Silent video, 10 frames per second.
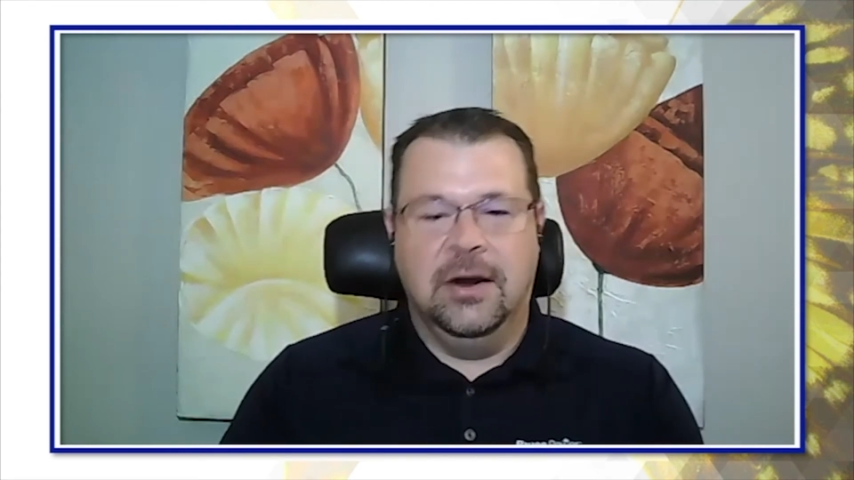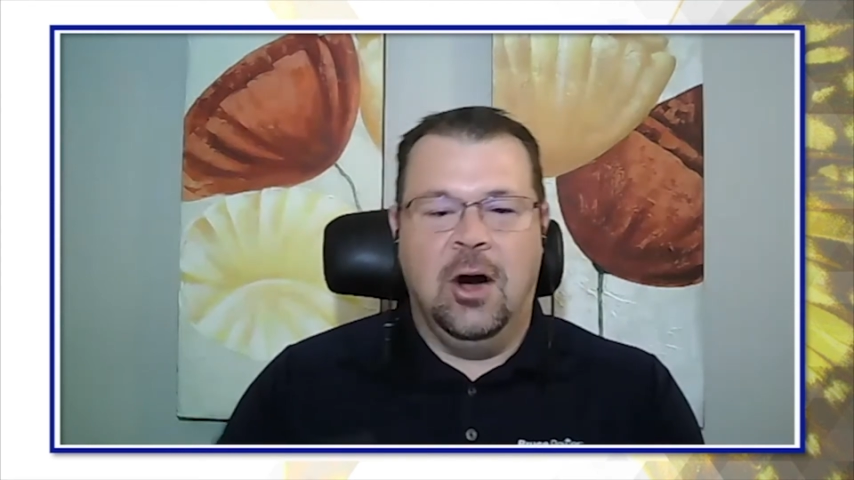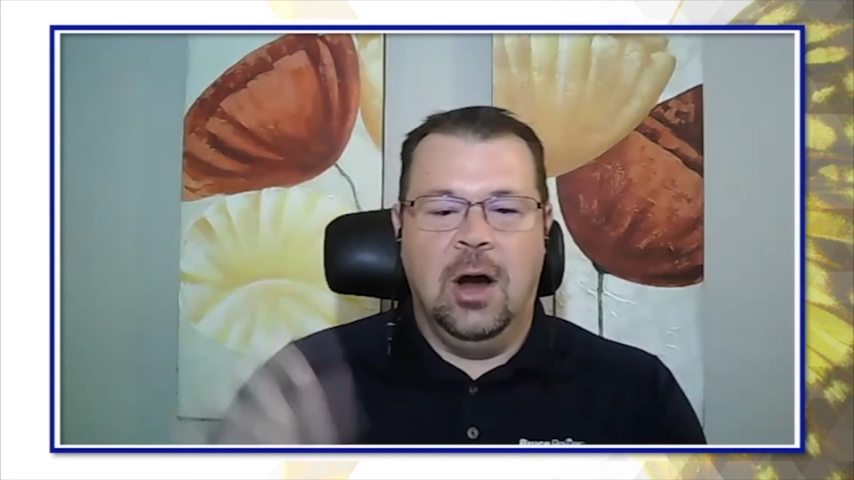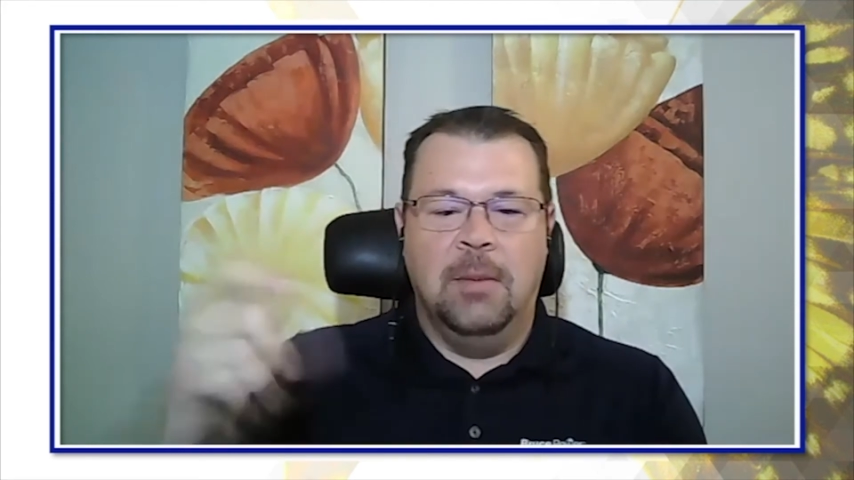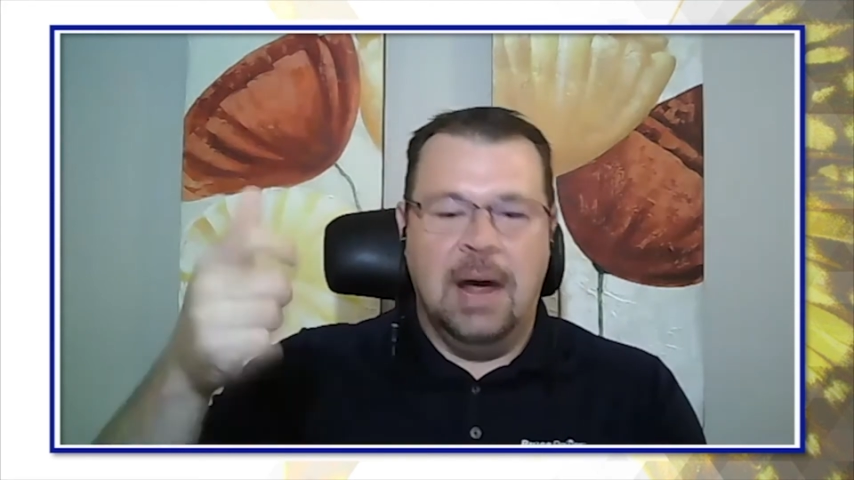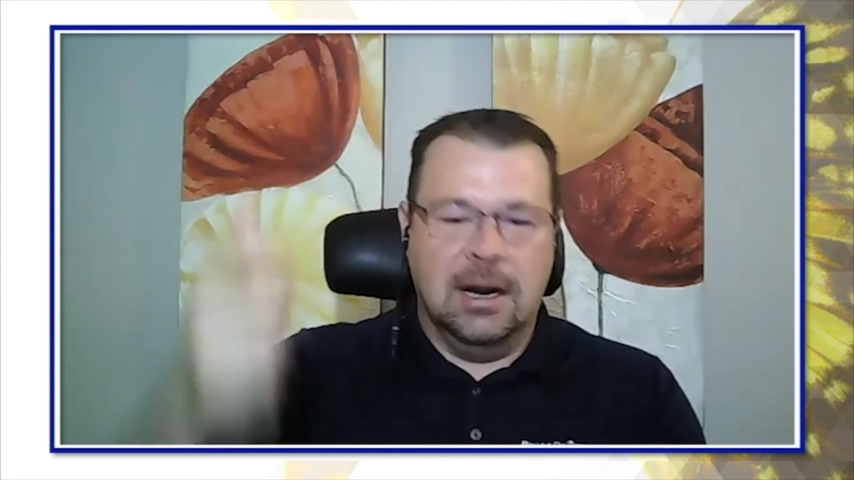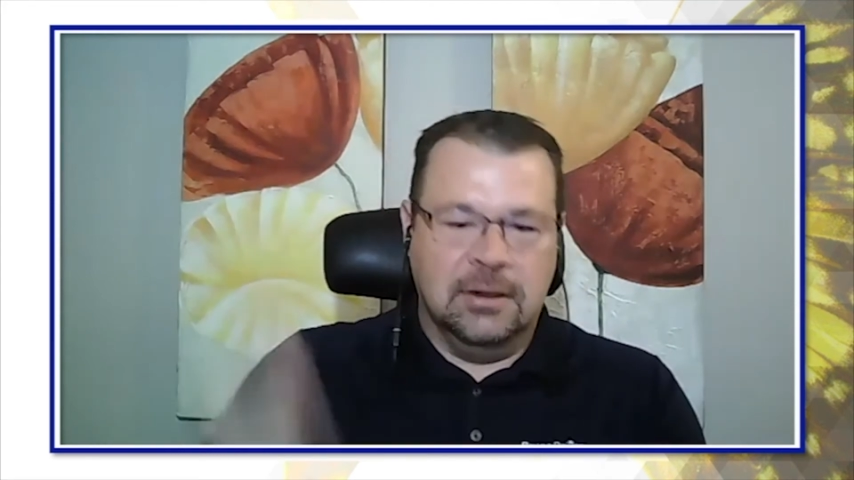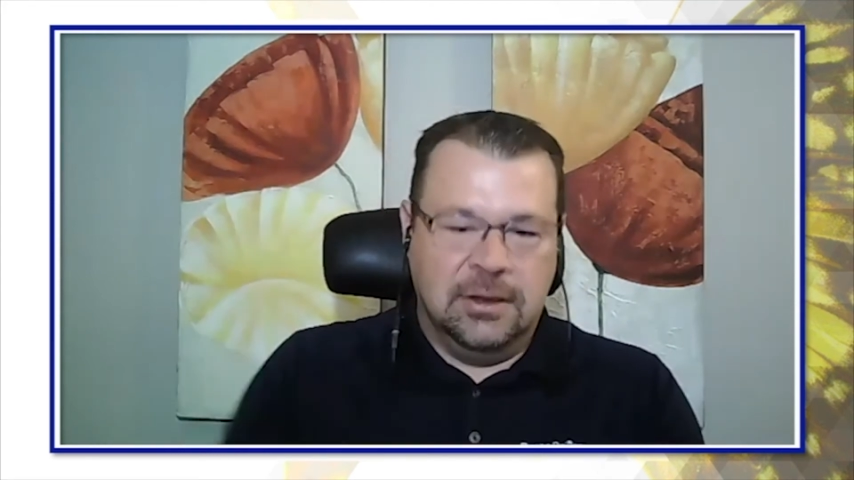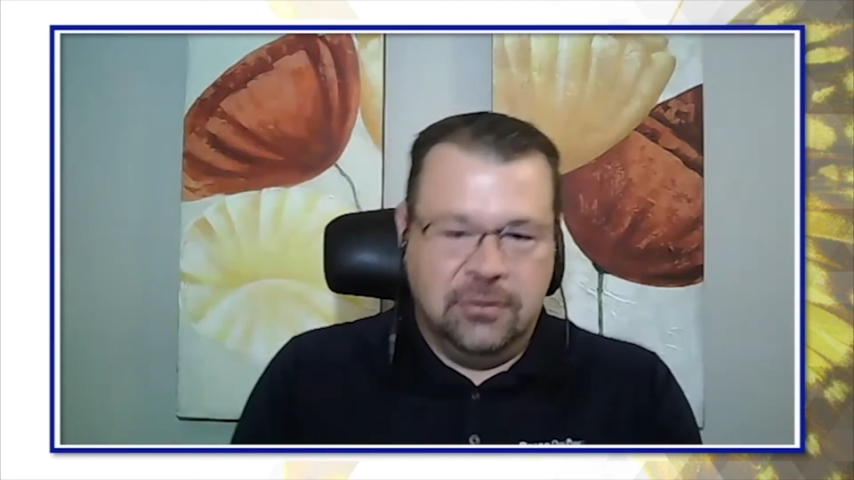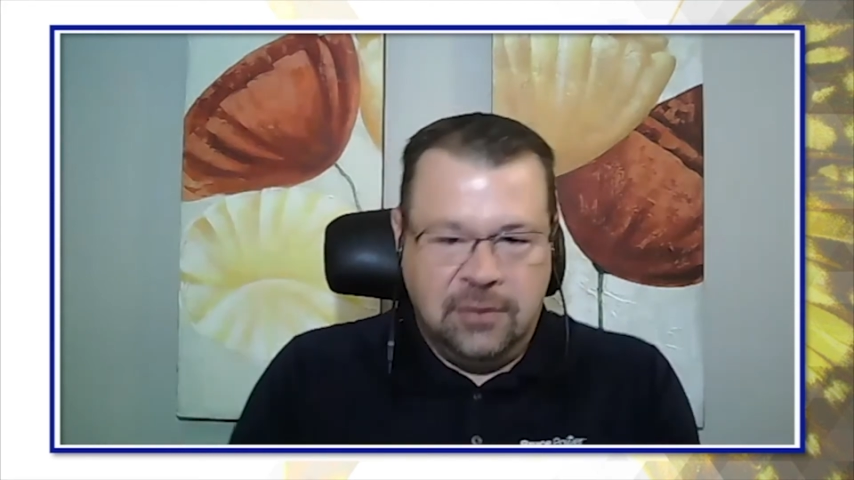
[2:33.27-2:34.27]
it
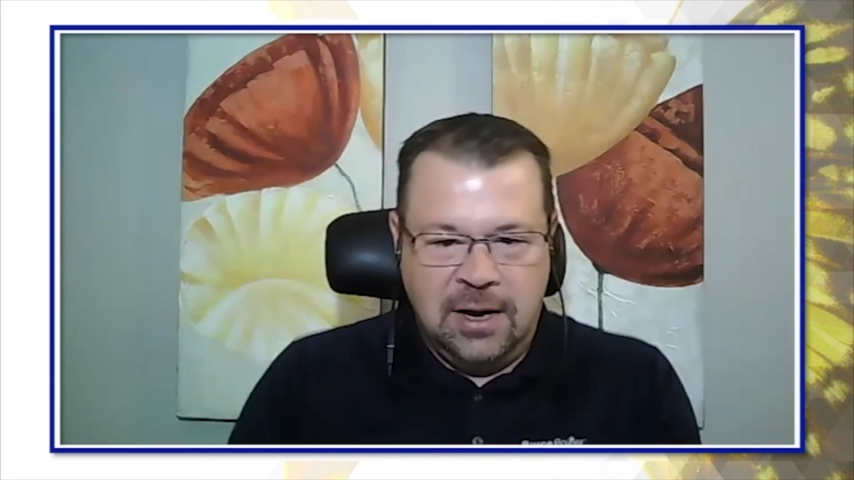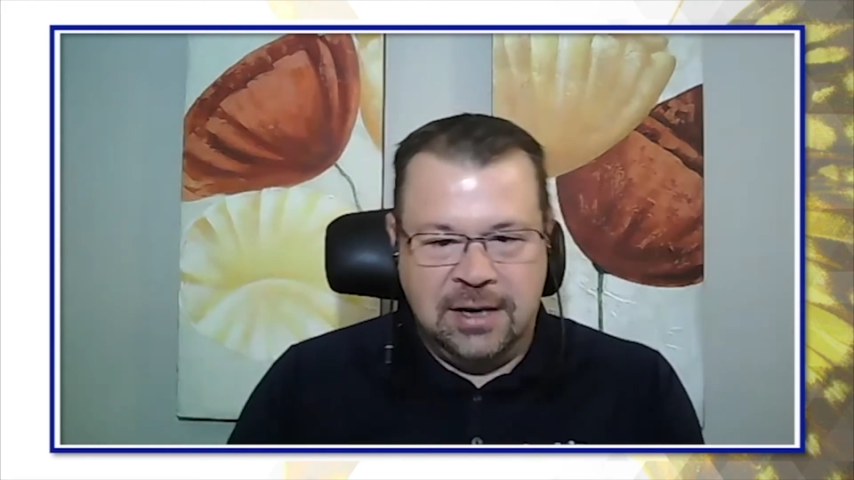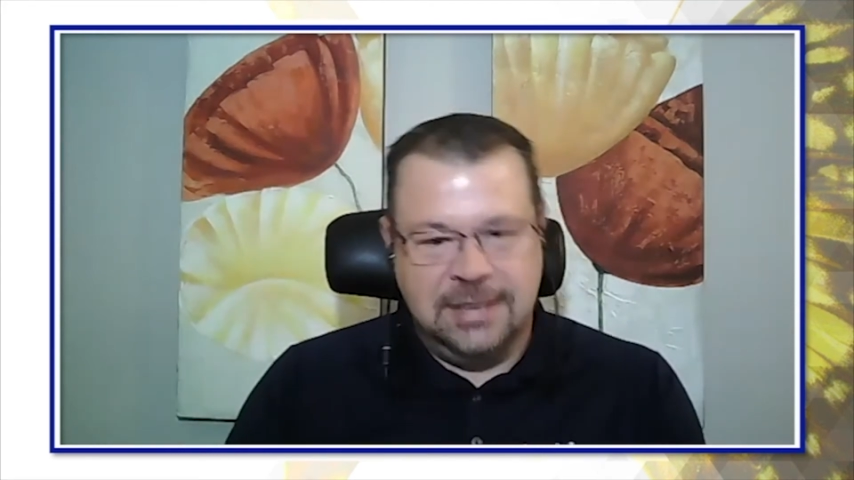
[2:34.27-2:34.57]
automatically created a